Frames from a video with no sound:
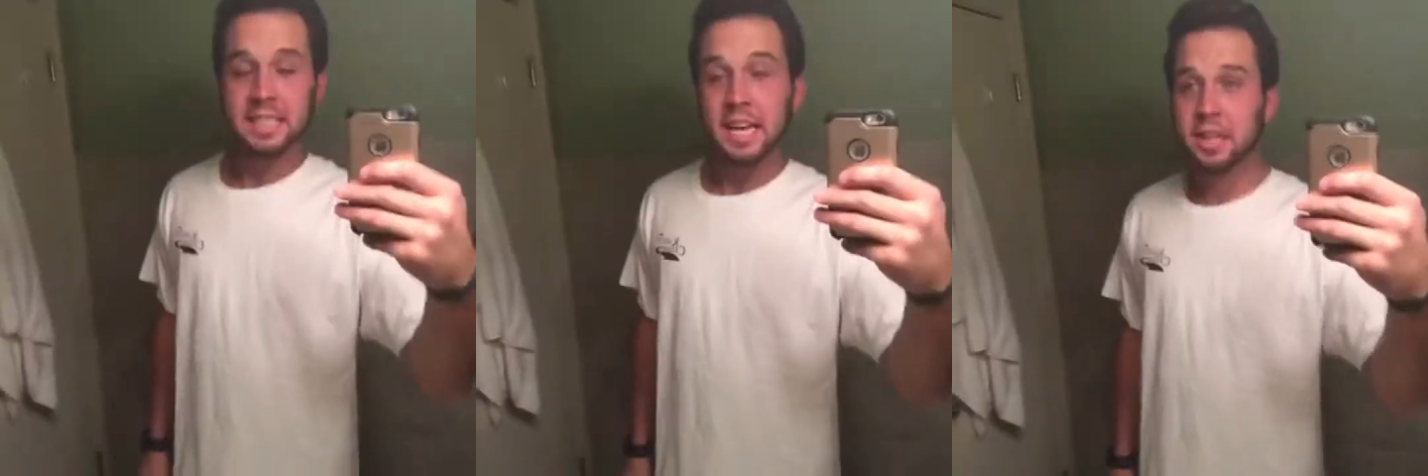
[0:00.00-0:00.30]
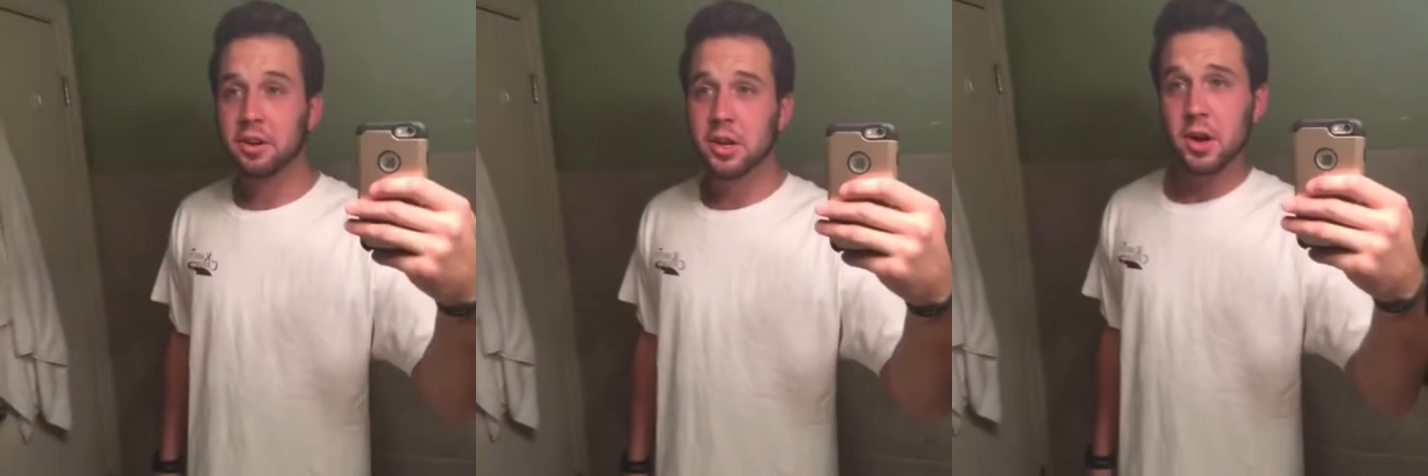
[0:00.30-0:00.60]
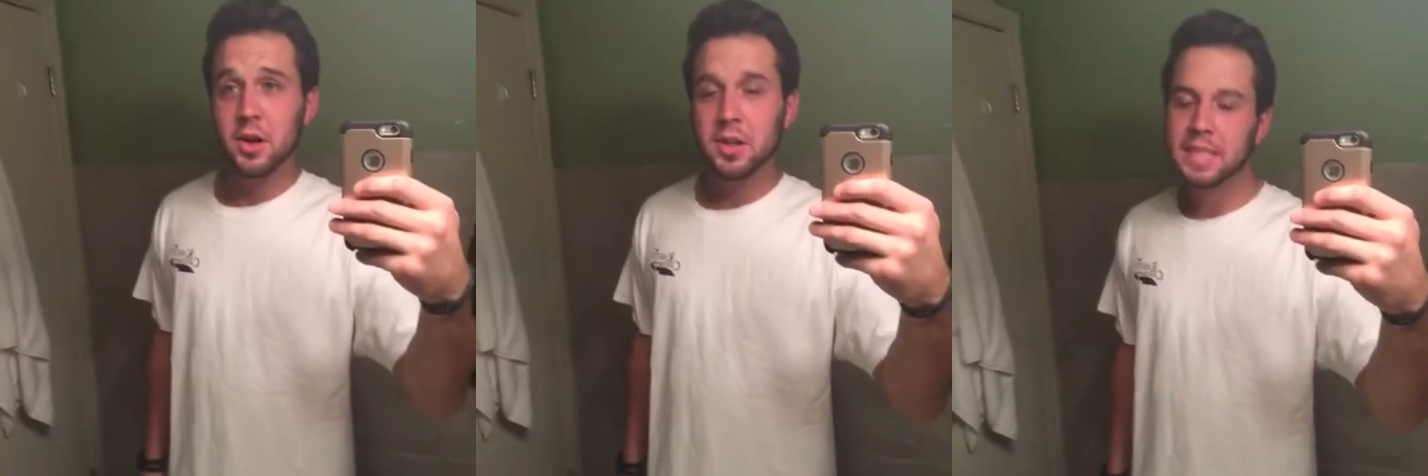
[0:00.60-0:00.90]
Getting a little
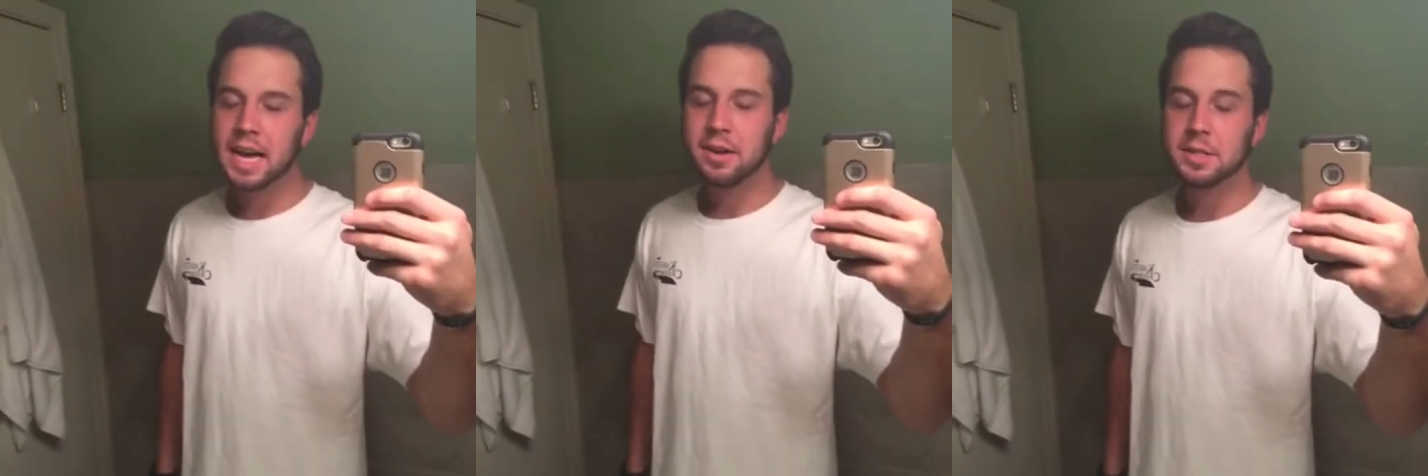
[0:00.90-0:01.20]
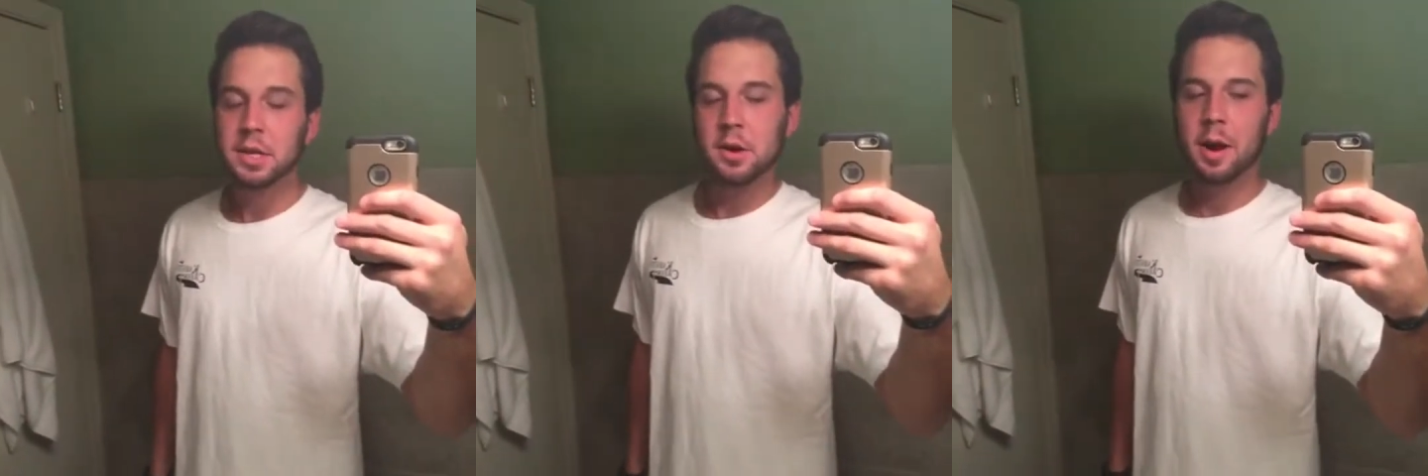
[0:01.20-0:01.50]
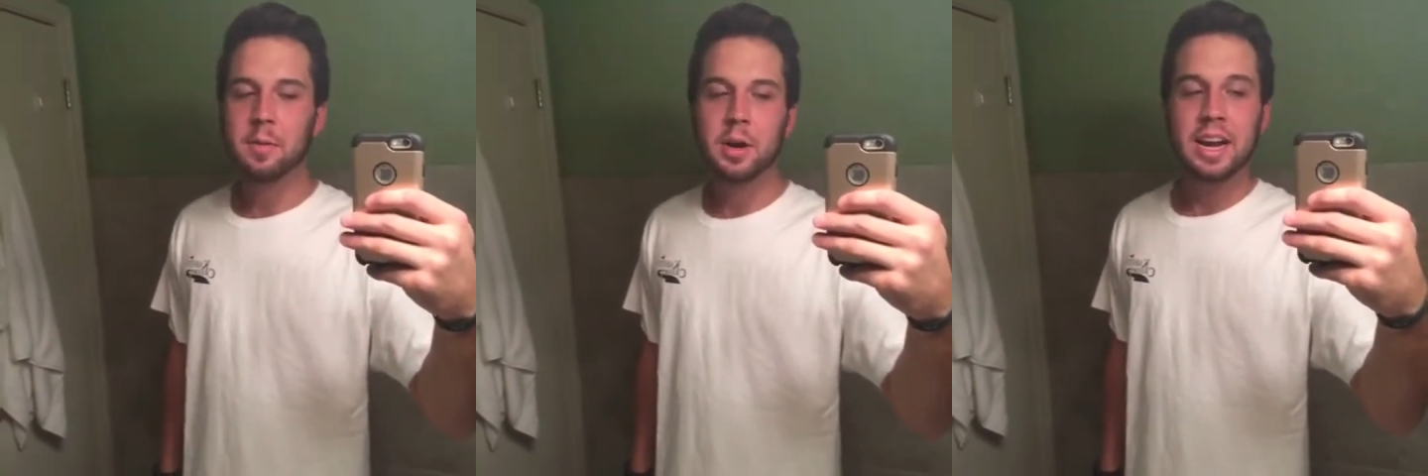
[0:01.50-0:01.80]
cold out, so you know
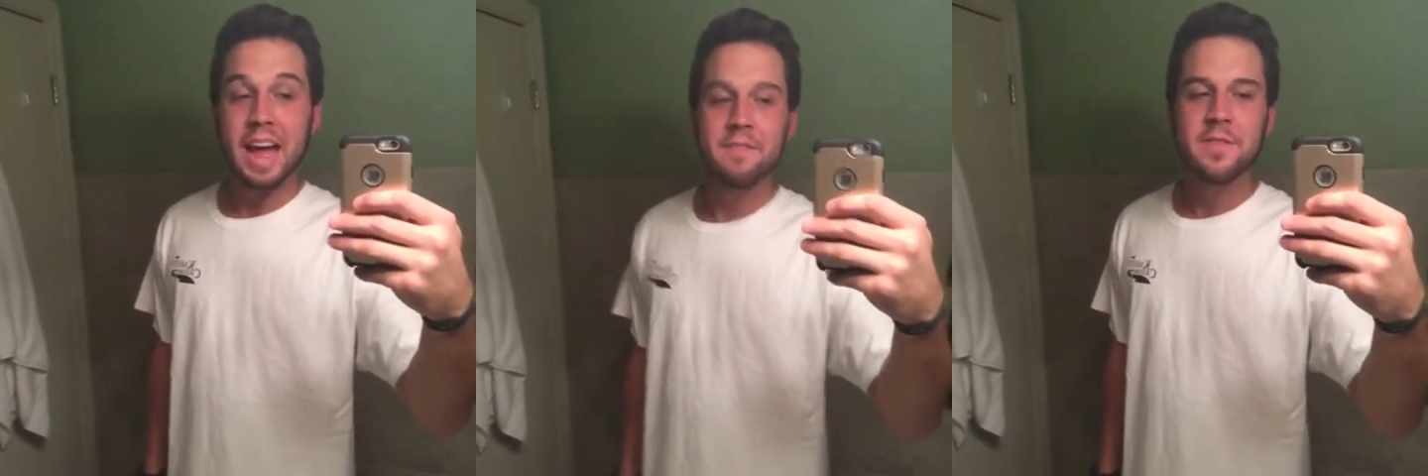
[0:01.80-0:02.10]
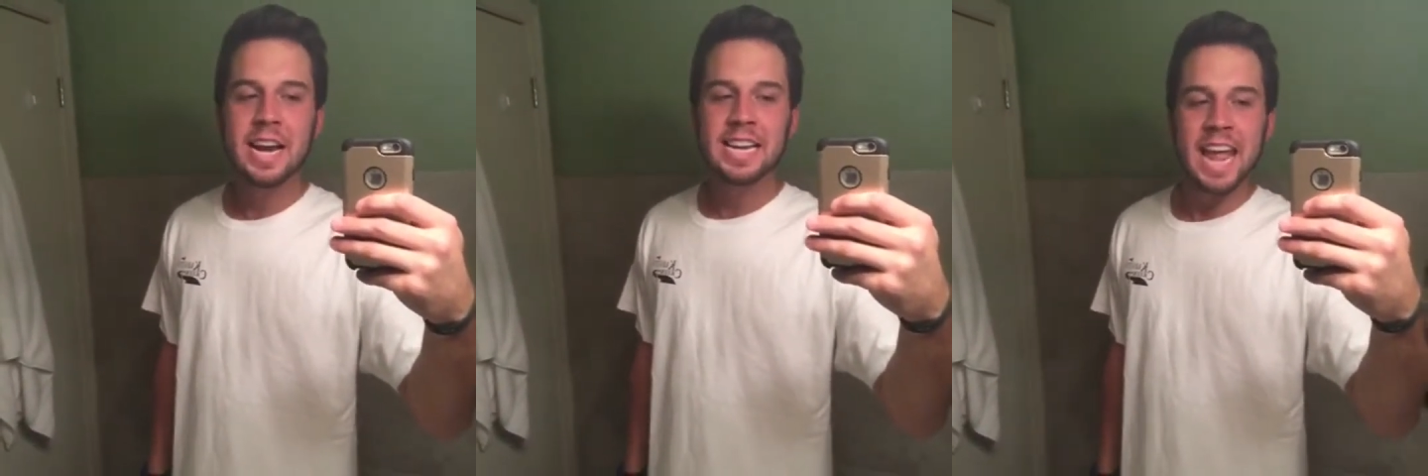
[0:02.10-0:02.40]
what I'm wearing every